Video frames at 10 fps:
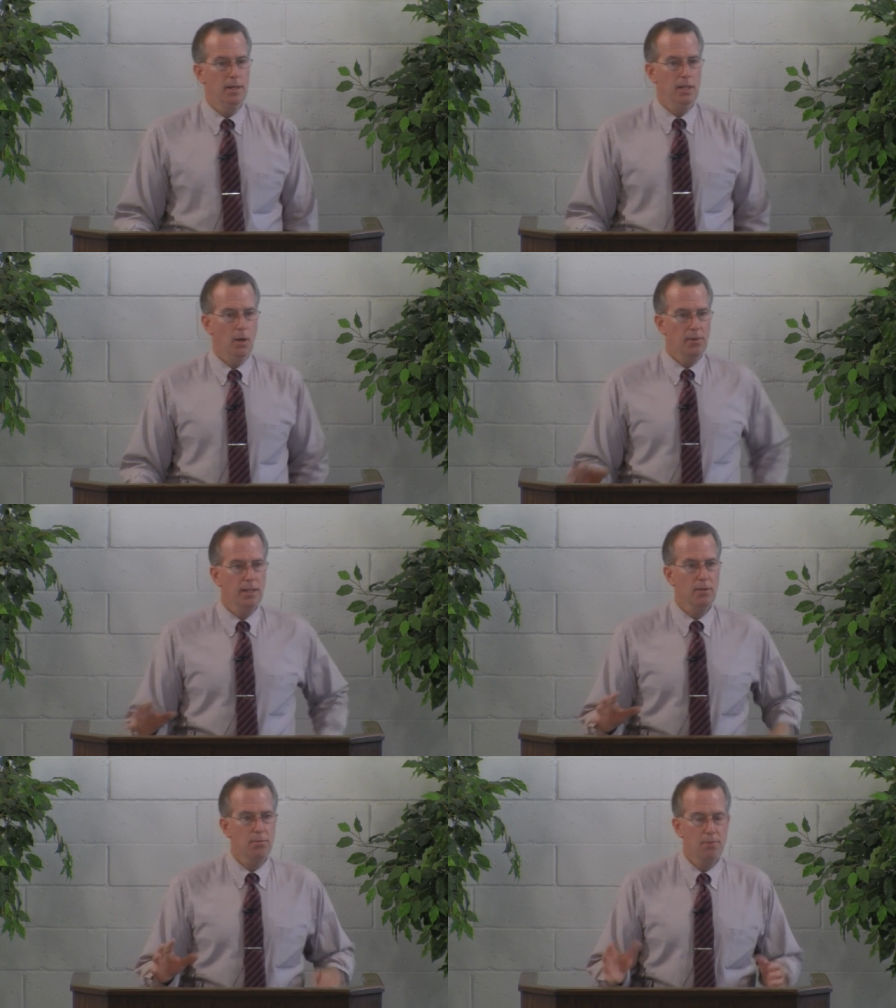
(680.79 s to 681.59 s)
You know, I
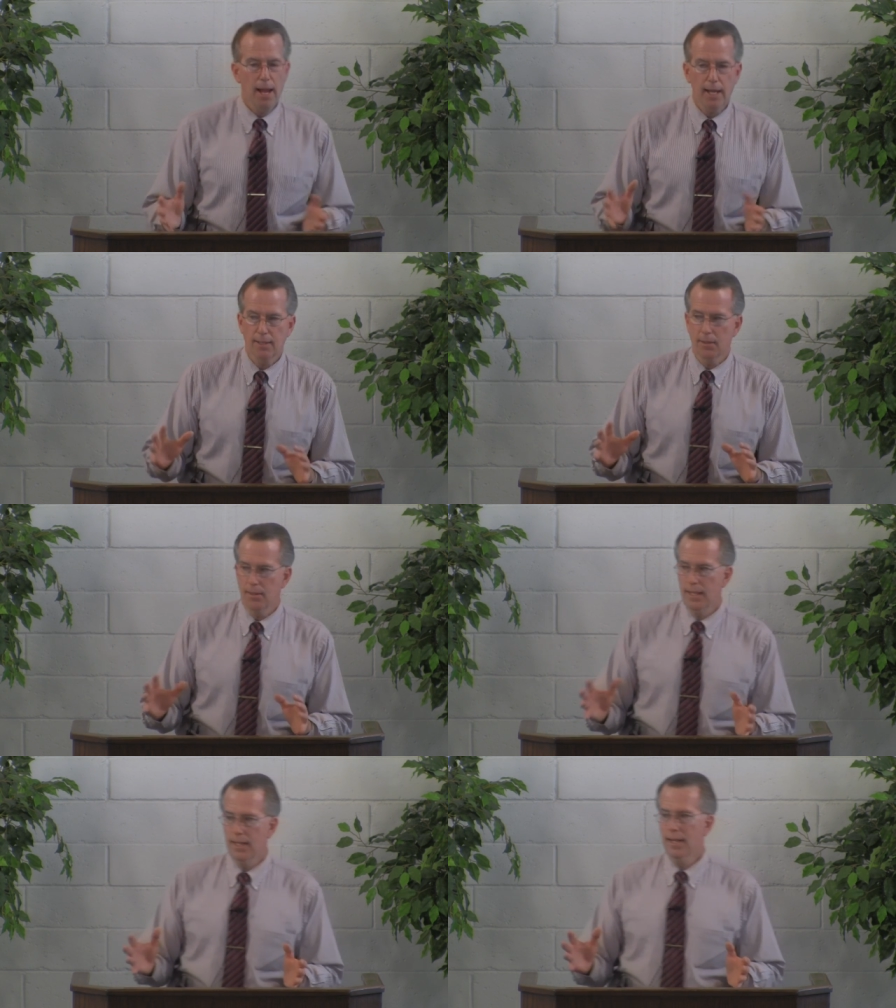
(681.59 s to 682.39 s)
think the fact that
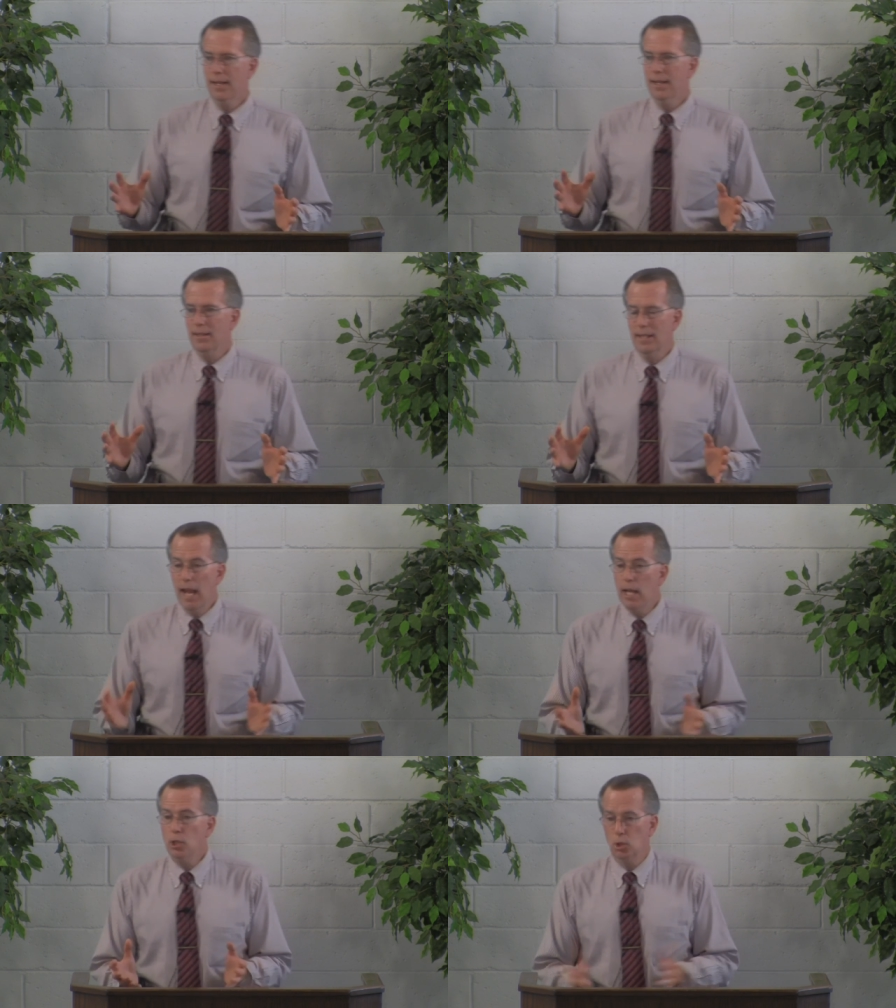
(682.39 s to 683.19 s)
the
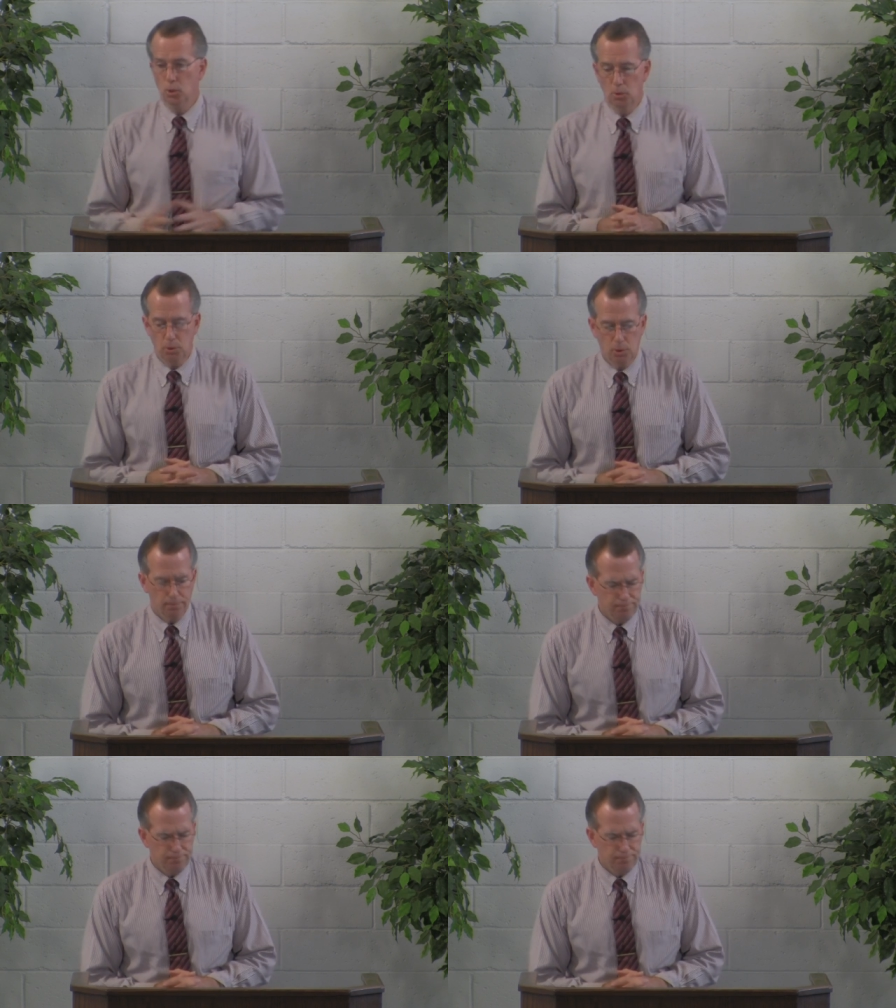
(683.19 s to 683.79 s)
angels,